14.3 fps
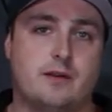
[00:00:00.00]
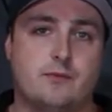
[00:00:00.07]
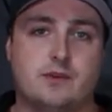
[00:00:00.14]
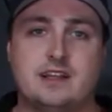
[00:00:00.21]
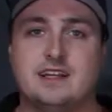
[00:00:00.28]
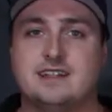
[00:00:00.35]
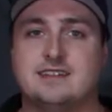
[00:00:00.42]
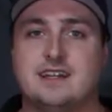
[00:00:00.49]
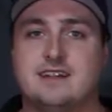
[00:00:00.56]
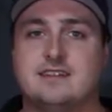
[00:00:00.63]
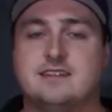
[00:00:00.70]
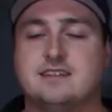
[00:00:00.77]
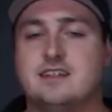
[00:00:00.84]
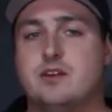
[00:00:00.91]
and I'm really
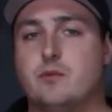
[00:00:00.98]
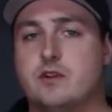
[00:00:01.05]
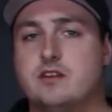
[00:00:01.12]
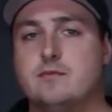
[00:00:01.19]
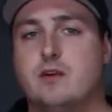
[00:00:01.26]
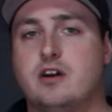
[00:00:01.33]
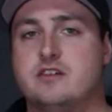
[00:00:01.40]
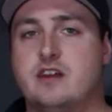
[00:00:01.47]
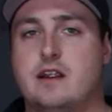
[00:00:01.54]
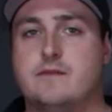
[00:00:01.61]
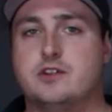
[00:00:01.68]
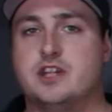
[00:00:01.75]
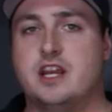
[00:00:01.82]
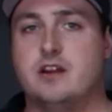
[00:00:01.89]
excited to see where the Modern
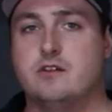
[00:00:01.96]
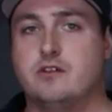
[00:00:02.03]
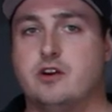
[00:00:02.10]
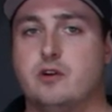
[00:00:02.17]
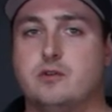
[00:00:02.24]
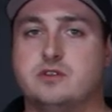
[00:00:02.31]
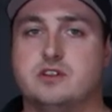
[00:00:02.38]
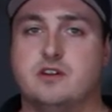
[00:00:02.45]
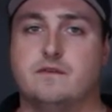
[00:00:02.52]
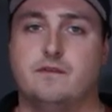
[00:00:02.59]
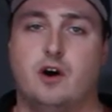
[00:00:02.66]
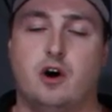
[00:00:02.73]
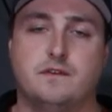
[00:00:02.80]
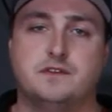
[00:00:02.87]
Diver channel goes and
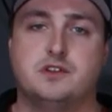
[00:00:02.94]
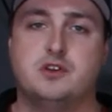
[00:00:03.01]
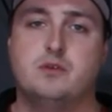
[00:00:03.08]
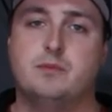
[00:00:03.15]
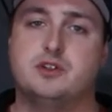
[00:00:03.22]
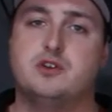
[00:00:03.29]
evolves to.